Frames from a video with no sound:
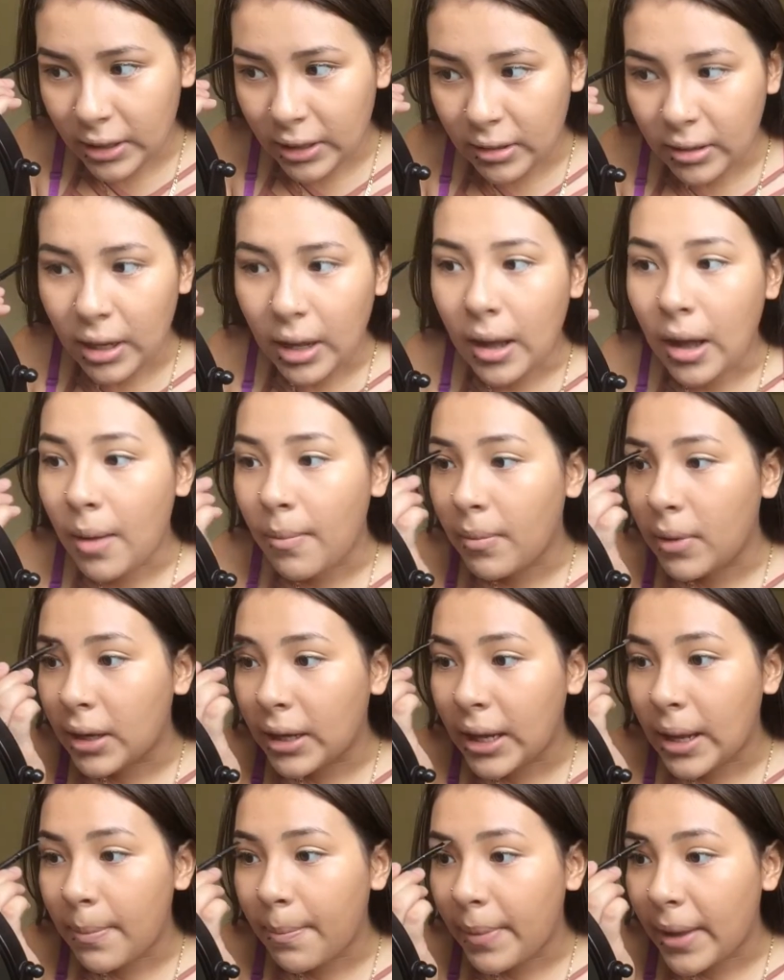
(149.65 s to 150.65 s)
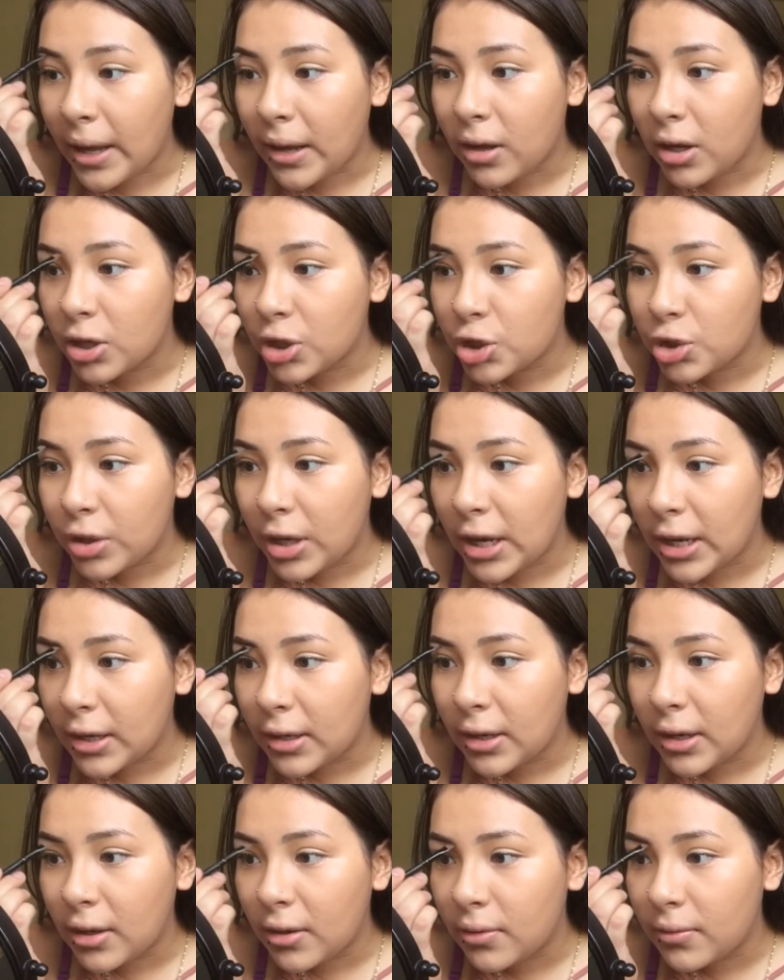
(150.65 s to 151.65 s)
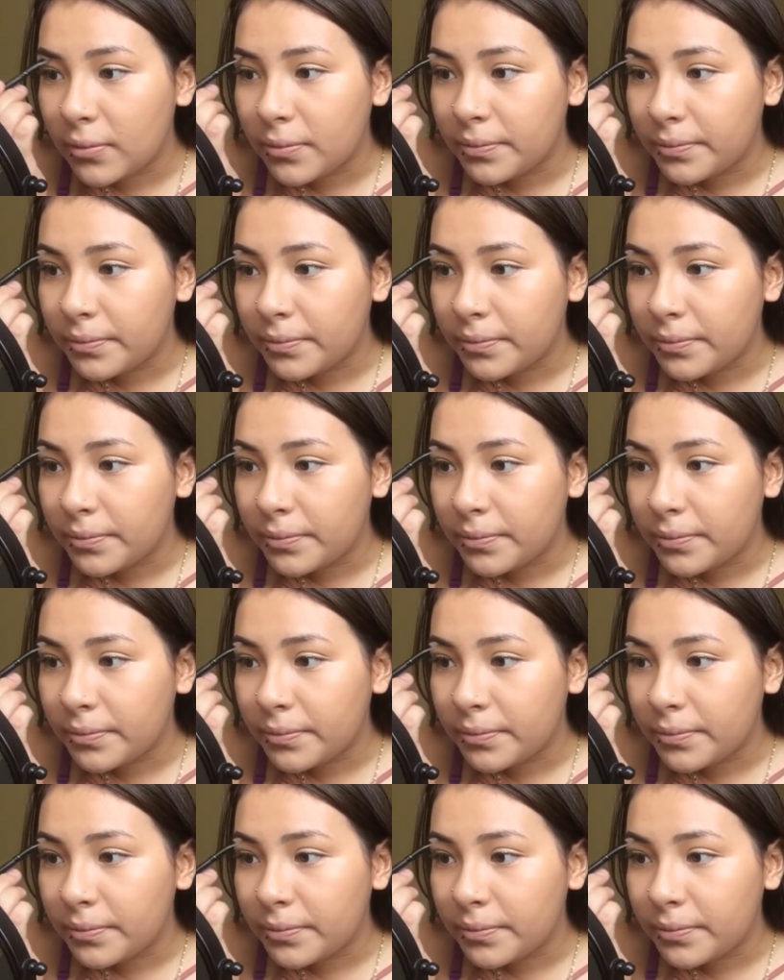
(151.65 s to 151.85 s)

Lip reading: I'm gonna get back on track now.